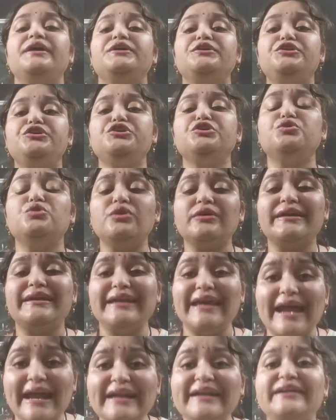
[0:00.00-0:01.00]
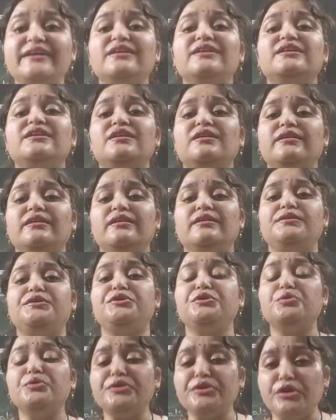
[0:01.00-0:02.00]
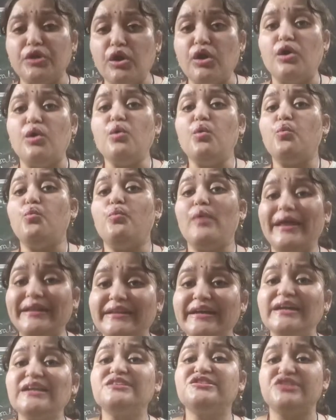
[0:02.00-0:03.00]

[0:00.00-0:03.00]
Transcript: You get to know whether